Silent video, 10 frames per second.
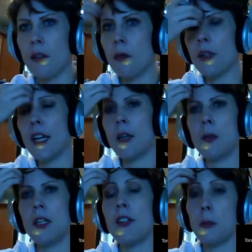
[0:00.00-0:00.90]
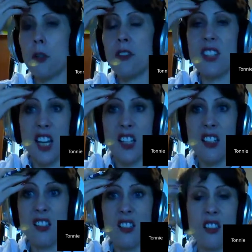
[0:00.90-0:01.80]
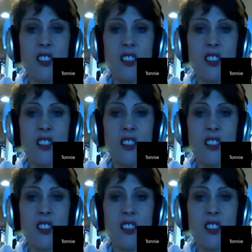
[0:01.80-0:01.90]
with n being the number of tests.